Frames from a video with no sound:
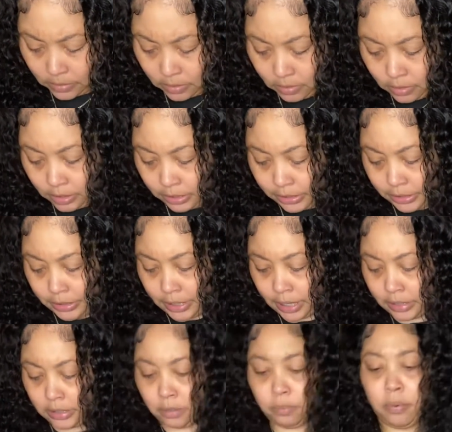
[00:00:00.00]
it just
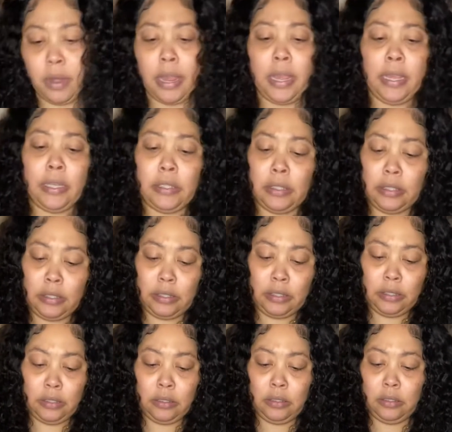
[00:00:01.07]
says the
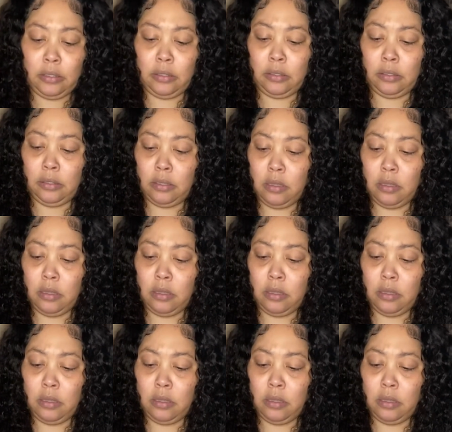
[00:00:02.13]
price.